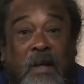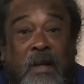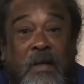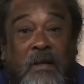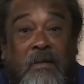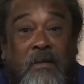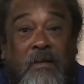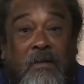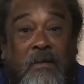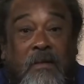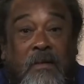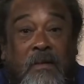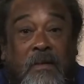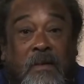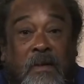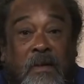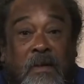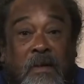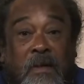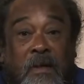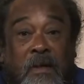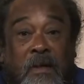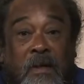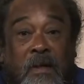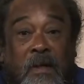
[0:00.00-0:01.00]
one
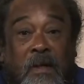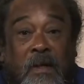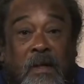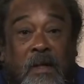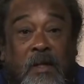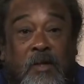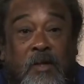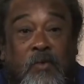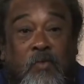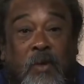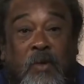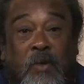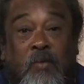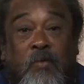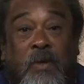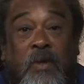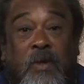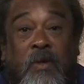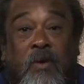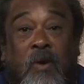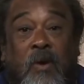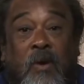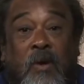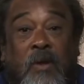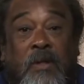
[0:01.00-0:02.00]
is what we
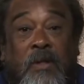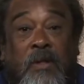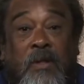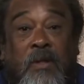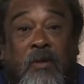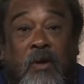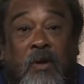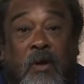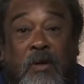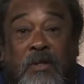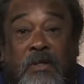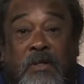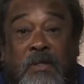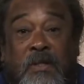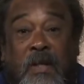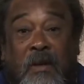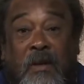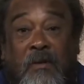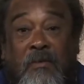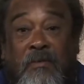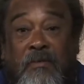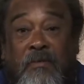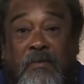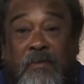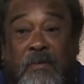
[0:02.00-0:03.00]
call the God
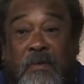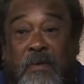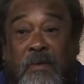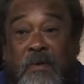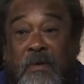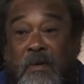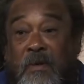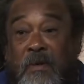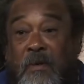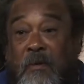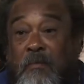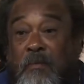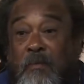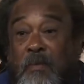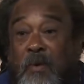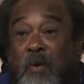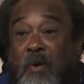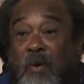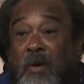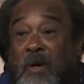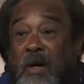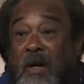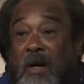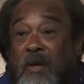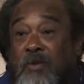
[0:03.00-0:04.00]
Self,
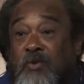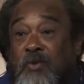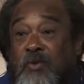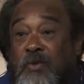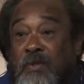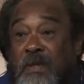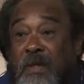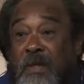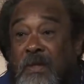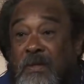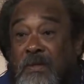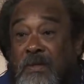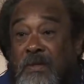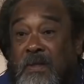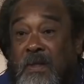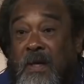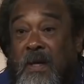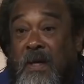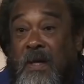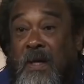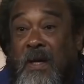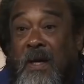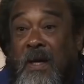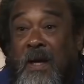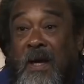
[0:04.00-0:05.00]
pure consciousness,
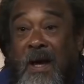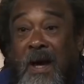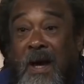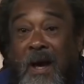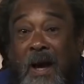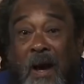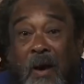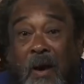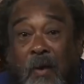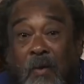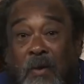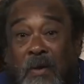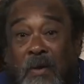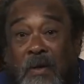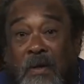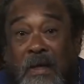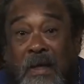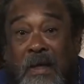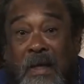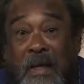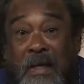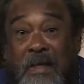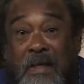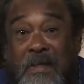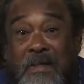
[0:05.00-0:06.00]
our
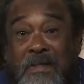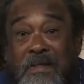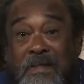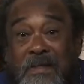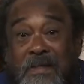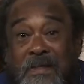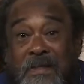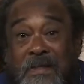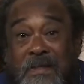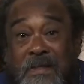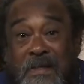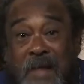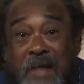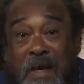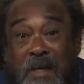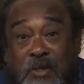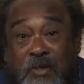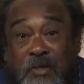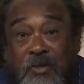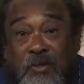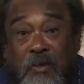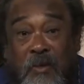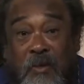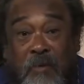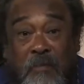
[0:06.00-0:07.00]

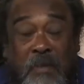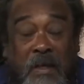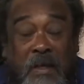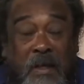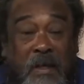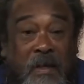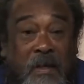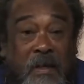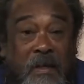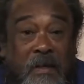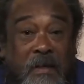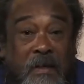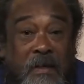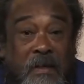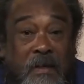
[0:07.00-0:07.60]
essential being,